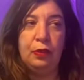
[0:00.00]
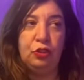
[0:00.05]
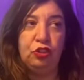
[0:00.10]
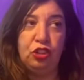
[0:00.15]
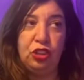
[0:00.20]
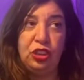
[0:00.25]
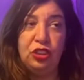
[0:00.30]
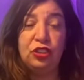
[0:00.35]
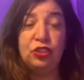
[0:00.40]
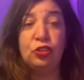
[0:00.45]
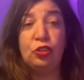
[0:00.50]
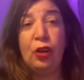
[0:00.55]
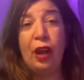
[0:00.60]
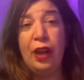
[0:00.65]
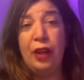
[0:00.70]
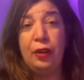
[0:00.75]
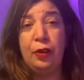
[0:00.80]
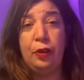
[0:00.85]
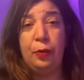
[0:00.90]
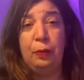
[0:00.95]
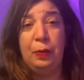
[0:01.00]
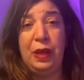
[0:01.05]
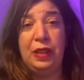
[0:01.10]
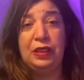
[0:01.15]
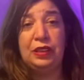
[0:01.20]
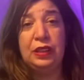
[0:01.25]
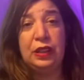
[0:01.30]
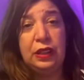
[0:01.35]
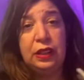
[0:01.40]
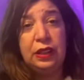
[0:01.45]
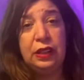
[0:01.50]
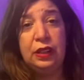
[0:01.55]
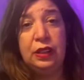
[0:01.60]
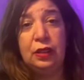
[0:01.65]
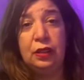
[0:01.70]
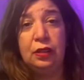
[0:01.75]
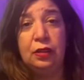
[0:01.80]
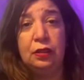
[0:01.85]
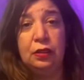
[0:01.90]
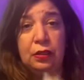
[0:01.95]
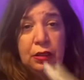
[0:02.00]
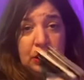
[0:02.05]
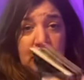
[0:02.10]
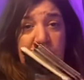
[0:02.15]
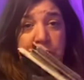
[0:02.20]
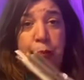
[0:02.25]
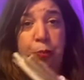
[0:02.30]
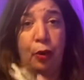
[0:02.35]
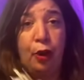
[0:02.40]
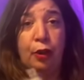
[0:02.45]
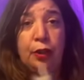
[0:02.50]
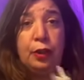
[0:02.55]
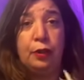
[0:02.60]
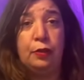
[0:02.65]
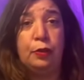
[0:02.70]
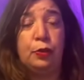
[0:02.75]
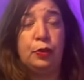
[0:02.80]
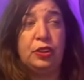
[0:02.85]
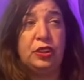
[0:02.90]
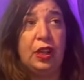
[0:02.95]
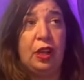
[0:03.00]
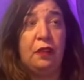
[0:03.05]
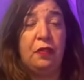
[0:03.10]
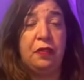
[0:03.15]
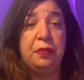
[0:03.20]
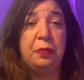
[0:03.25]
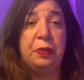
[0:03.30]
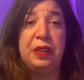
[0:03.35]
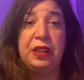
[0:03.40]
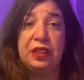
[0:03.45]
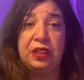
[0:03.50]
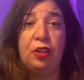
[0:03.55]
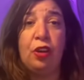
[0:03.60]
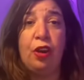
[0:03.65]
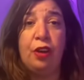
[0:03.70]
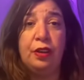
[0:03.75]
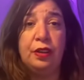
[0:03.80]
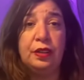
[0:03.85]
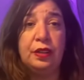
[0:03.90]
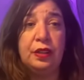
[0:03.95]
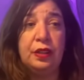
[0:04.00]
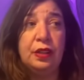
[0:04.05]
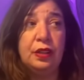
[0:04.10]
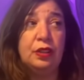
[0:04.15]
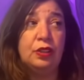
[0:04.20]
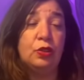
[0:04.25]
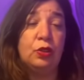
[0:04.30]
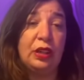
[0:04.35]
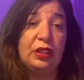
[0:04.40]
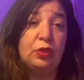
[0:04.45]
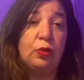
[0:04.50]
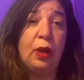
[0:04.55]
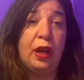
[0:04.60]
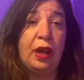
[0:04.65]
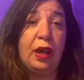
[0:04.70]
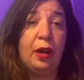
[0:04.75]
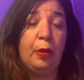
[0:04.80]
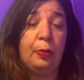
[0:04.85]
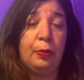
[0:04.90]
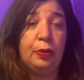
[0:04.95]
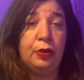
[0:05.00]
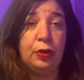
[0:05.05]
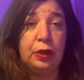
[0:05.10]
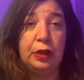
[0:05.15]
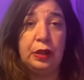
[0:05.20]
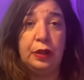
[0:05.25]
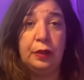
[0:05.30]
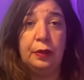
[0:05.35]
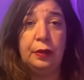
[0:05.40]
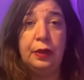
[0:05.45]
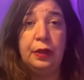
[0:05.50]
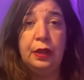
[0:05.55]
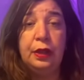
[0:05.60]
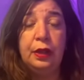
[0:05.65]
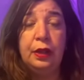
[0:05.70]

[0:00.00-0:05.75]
she's trying her best to heal this part of herself, but it's hard. So that's why I help her to heal.